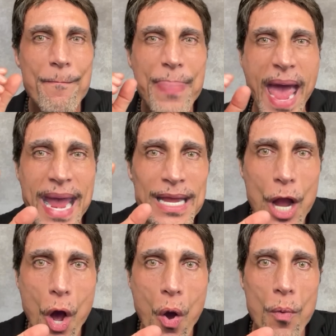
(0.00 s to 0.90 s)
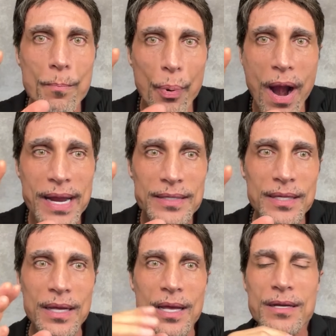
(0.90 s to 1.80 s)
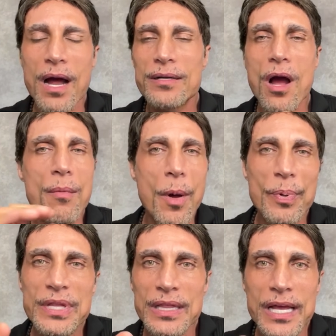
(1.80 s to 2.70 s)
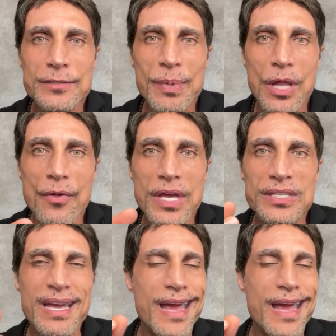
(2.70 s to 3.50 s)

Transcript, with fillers: pangobright.com. I'll put the links below this.